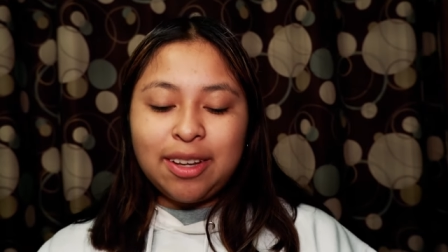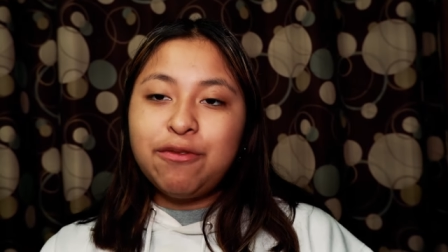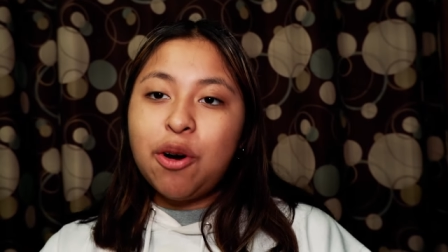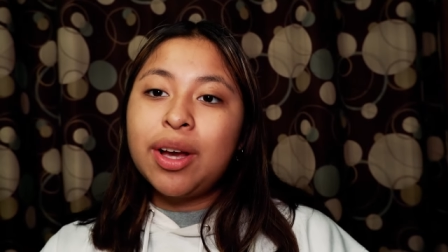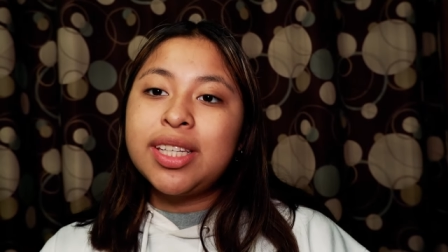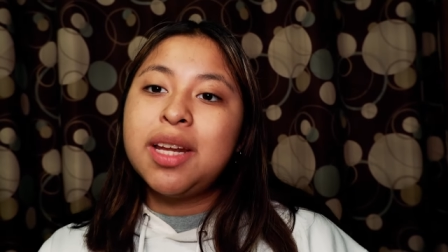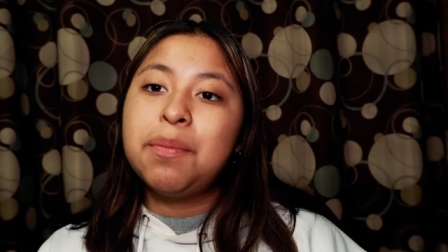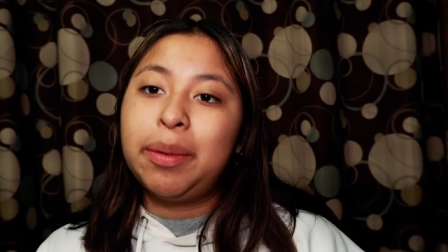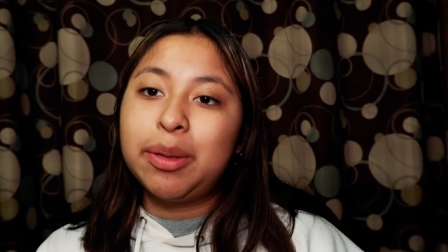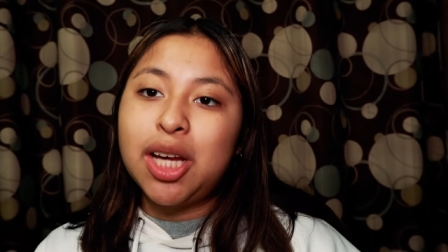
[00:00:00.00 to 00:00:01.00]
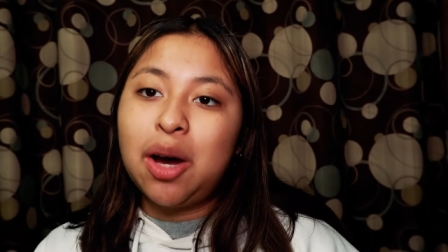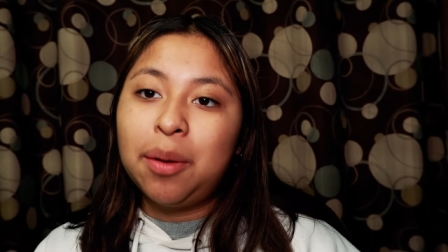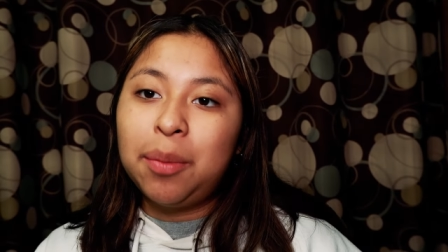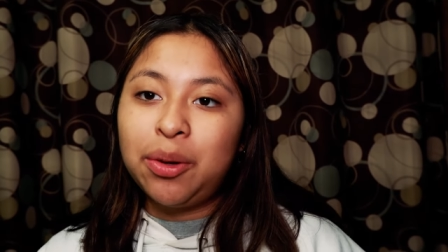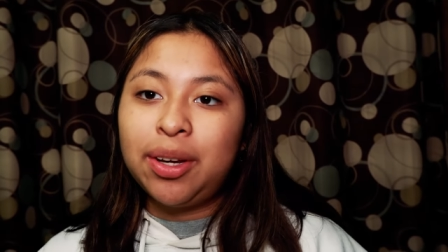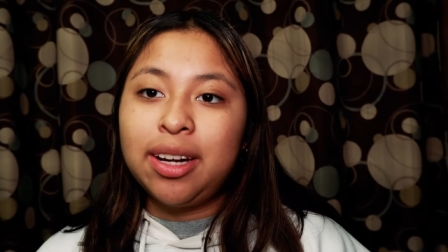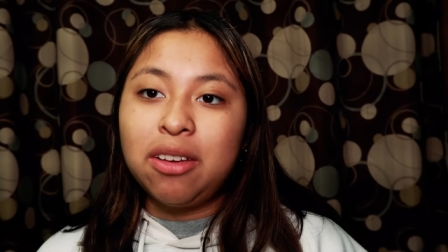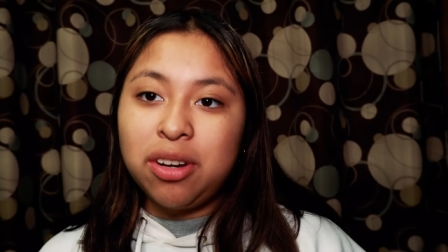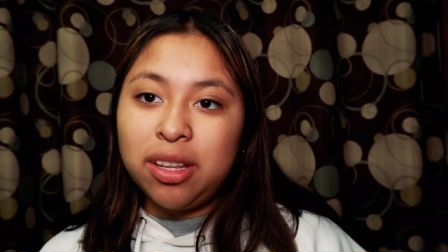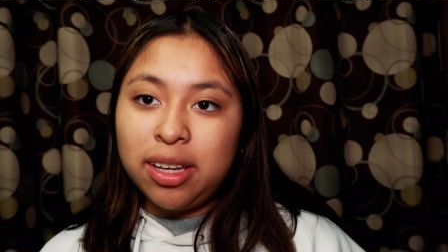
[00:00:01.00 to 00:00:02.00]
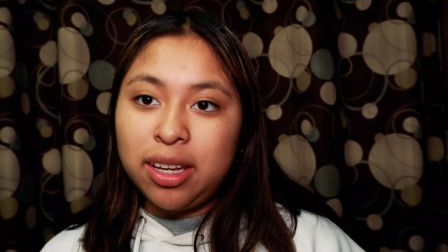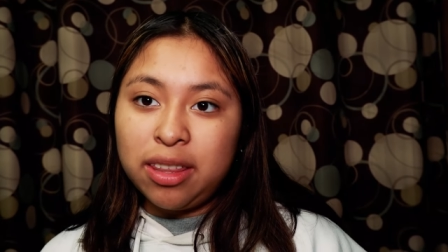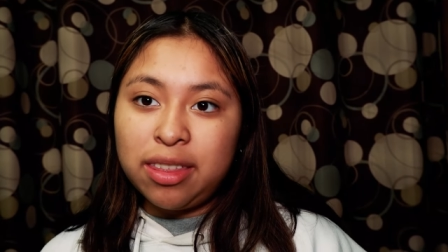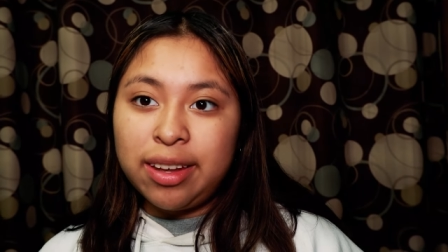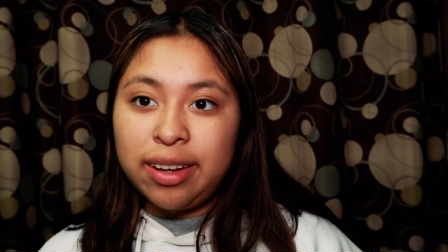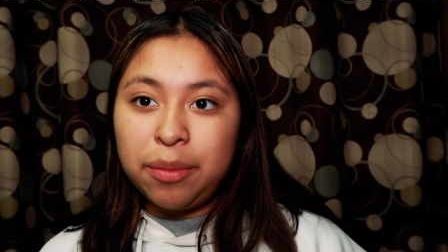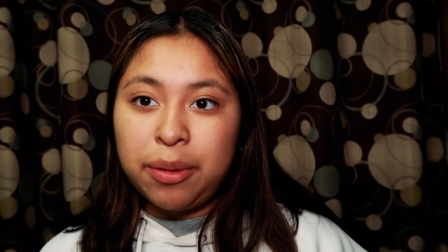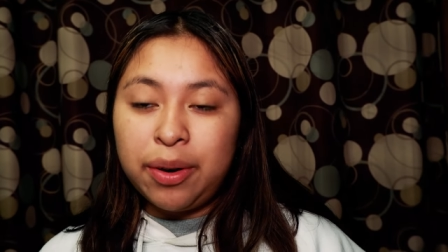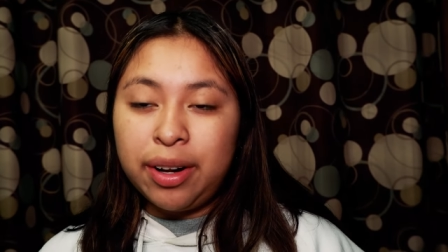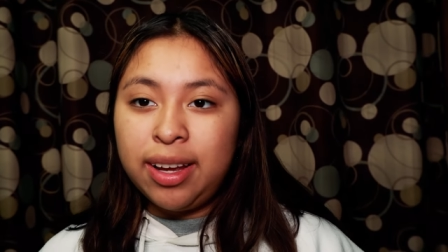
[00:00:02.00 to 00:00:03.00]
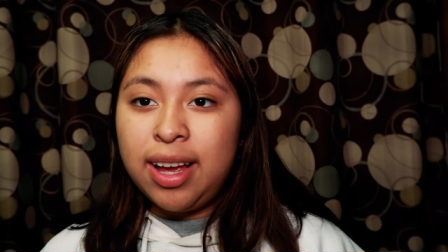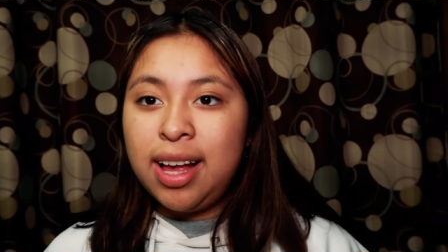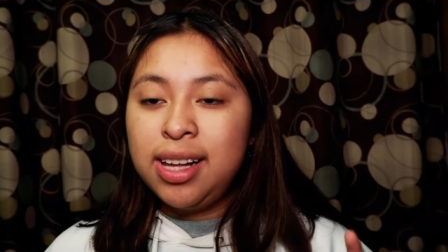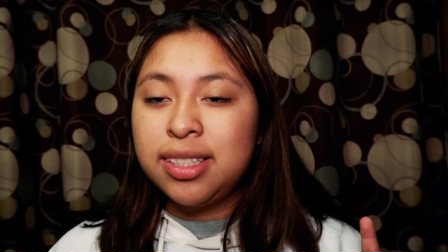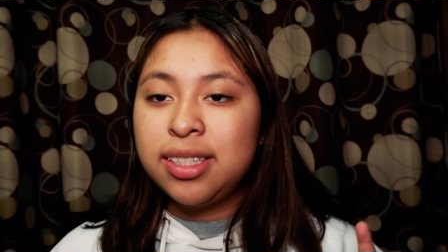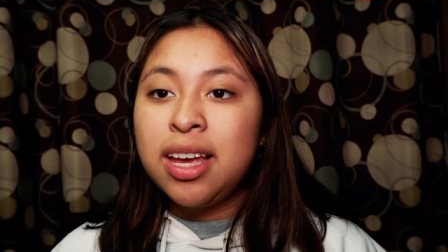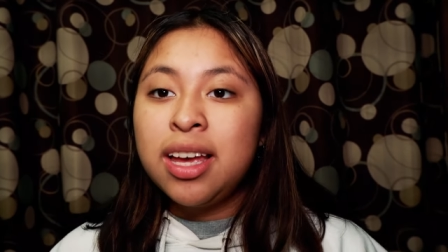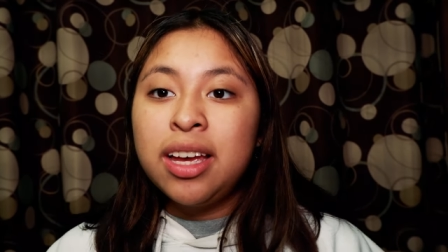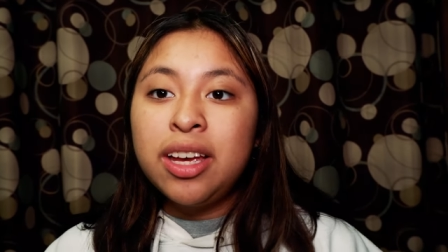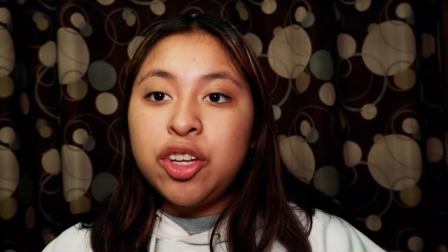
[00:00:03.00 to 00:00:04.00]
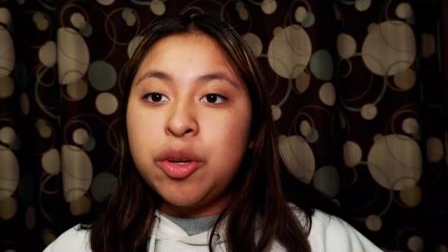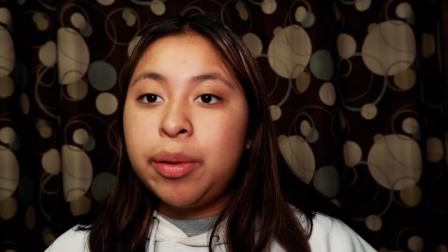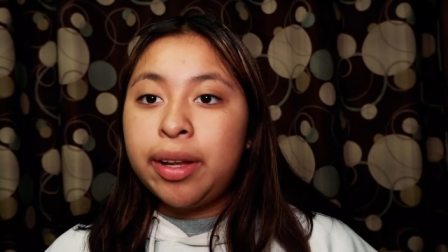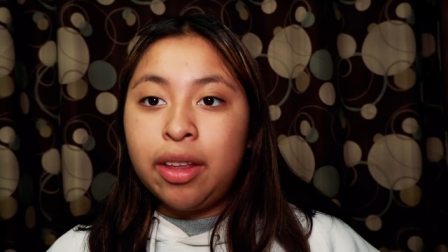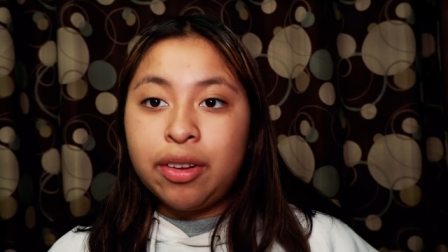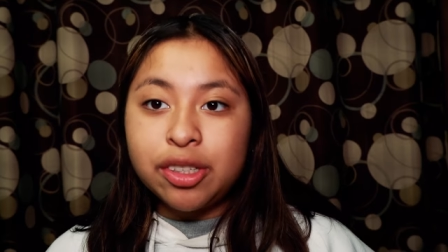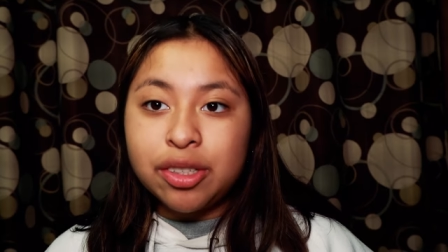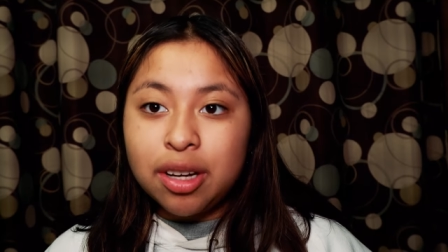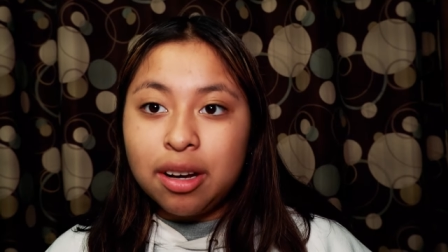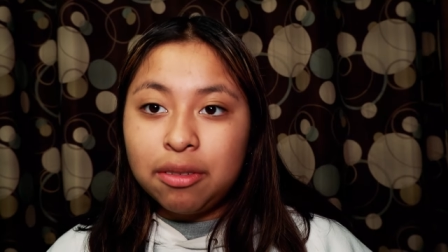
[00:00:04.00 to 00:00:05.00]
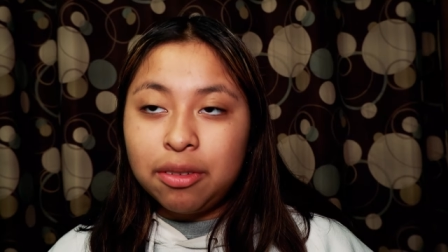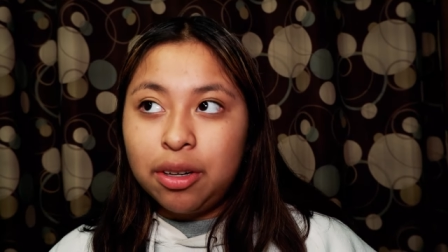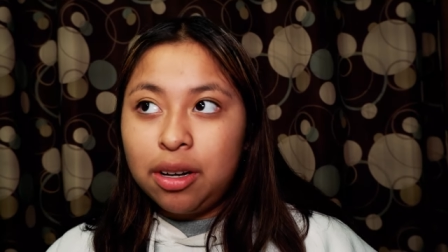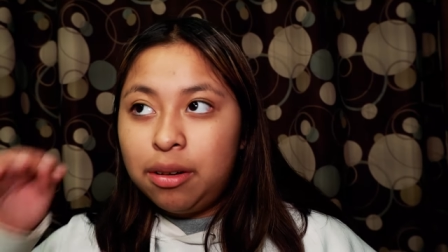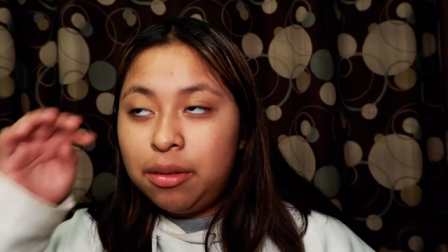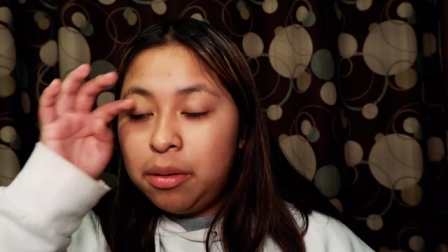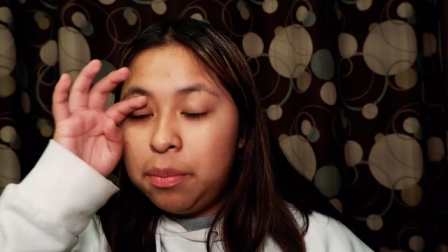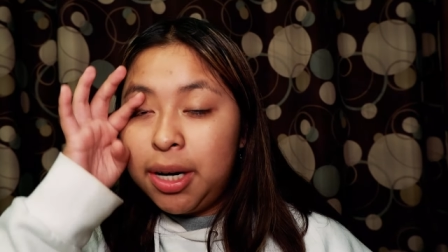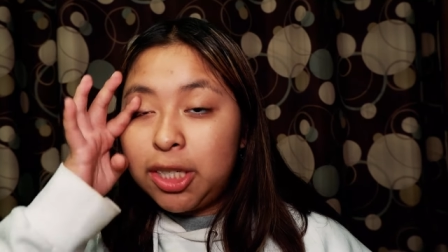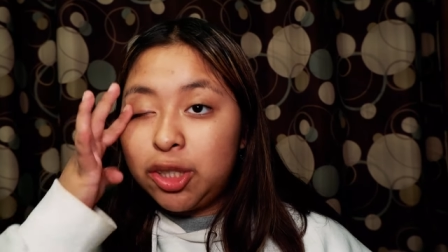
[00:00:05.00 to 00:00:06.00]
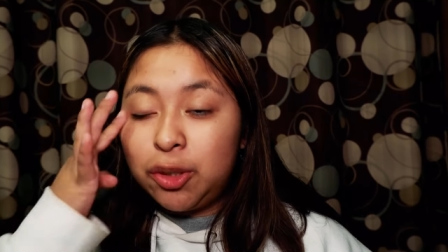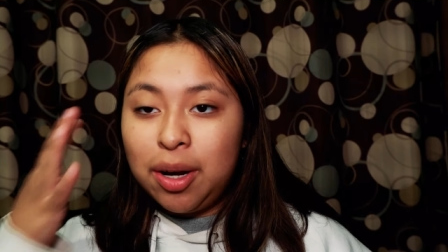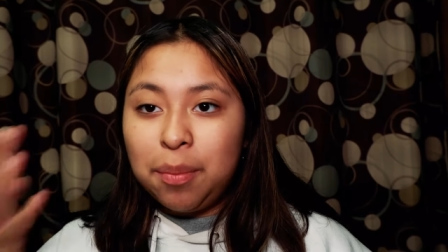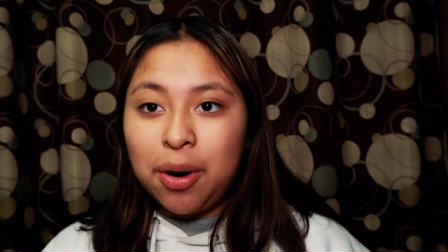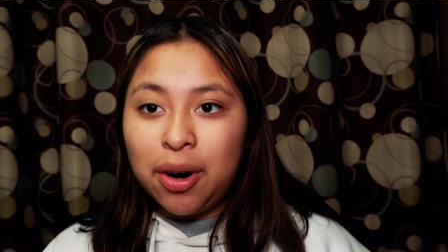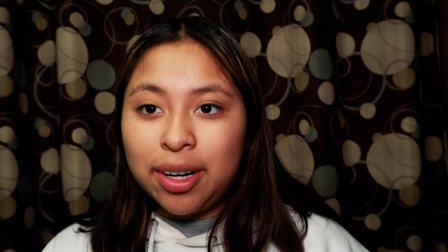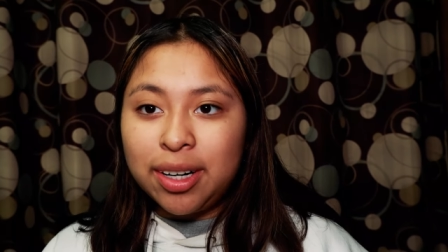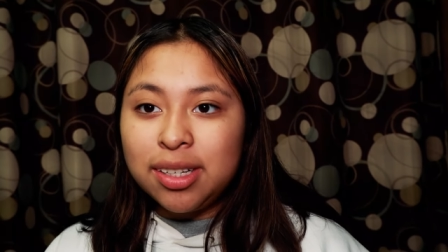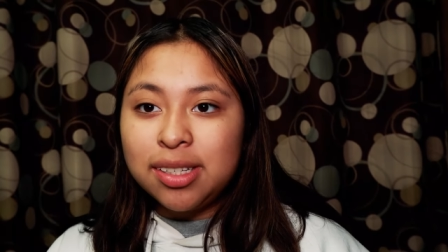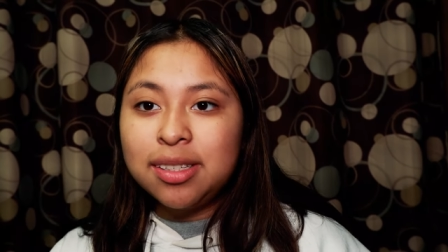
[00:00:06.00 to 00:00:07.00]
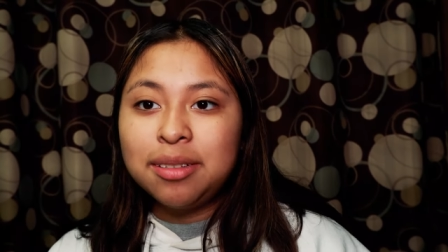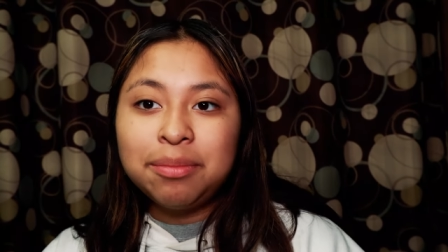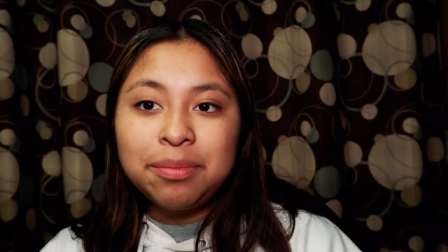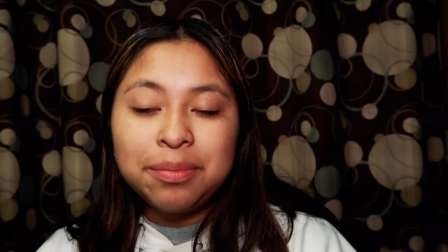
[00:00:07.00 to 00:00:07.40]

they focus on a baby shower, but you can definitely think about it as you plan other stuff, you know? Bachelorette parties,